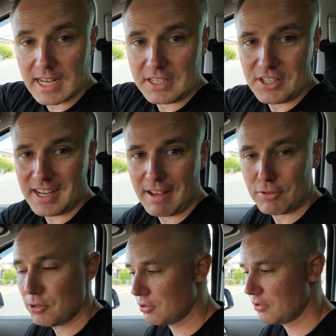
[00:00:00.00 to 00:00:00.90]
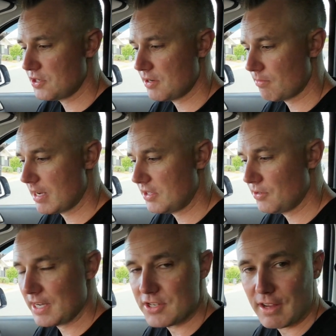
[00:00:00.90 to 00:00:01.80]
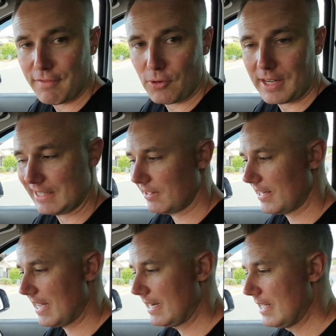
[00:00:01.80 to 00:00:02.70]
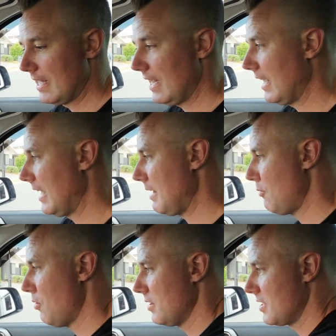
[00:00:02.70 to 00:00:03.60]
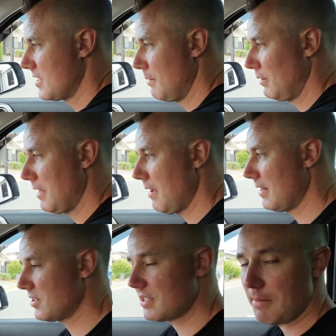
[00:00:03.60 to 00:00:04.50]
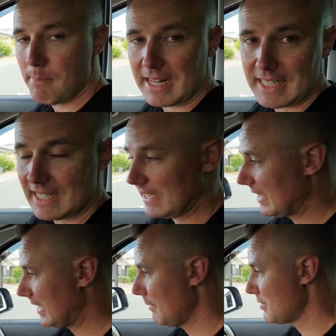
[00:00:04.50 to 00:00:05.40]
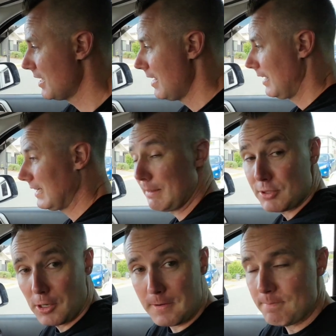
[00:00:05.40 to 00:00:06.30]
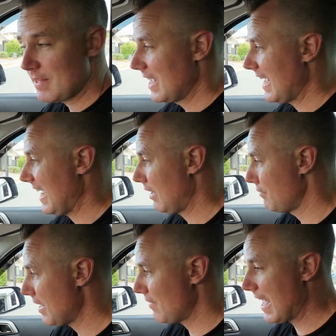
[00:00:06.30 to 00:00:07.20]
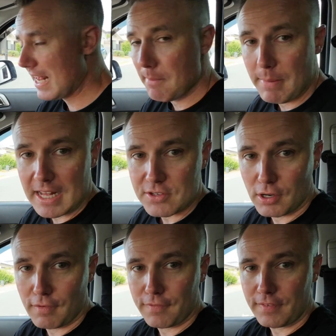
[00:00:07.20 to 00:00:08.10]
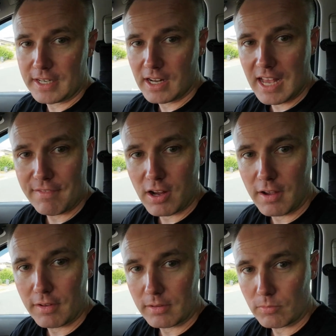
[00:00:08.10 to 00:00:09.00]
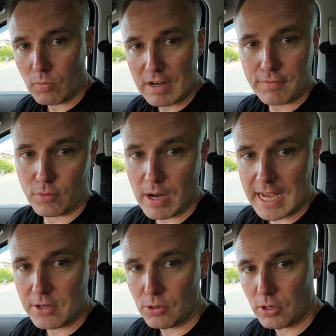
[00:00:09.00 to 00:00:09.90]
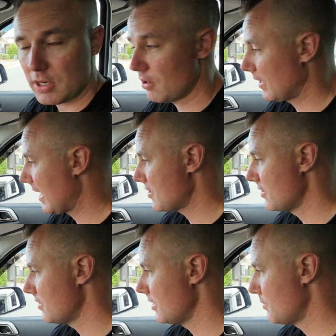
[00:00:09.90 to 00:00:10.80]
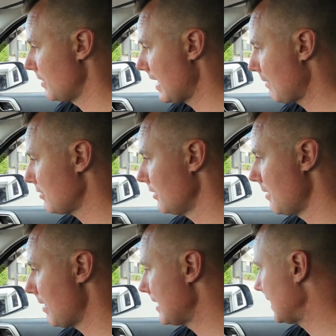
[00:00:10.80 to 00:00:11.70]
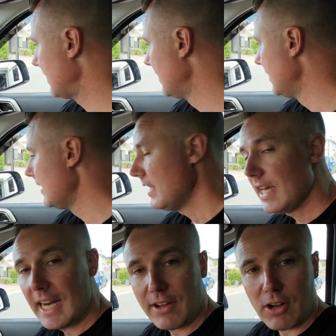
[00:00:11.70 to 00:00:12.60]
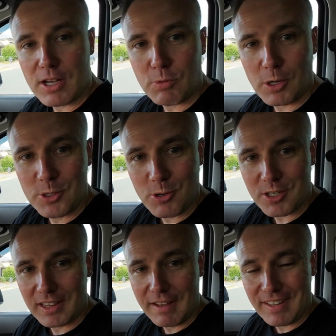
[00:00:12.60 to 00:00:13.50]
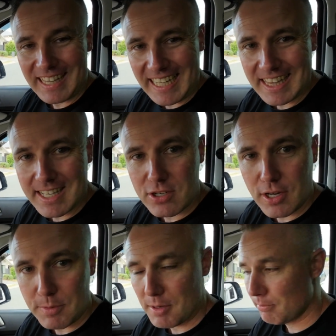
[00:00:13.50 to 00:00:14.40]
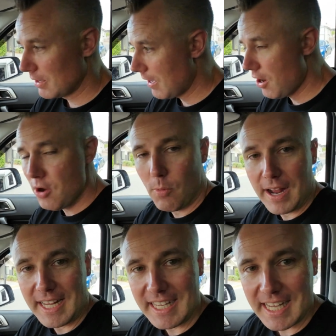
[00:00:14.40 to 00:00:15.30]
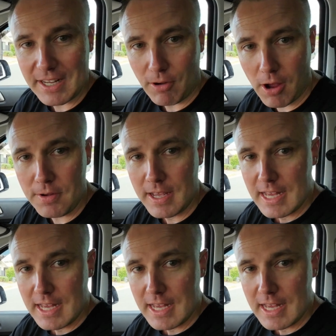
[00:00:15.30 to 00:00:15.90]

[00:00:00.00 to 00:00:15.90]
You don't have to hook on your UHF or anything like that anymore. It's just simply magnetically clips on, and I've never had it bounce off, you know, either over rough terrain or corrugations. It's been absolutely amazing. Anyway guys, what I'll do is I'll leave a link in the description below where you can get your own.